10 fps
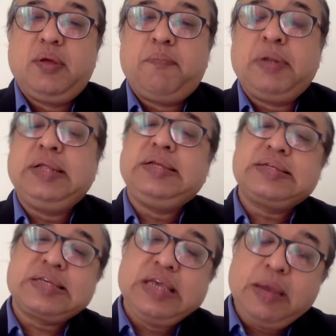but they
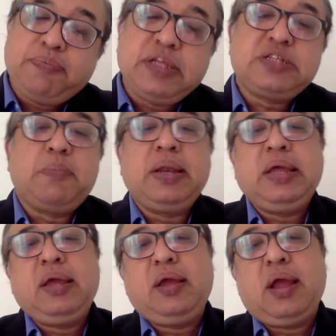just keep this
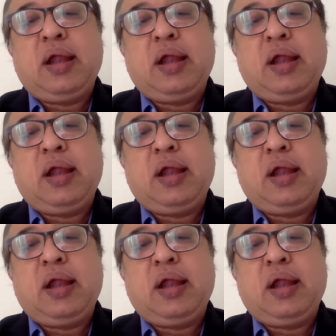money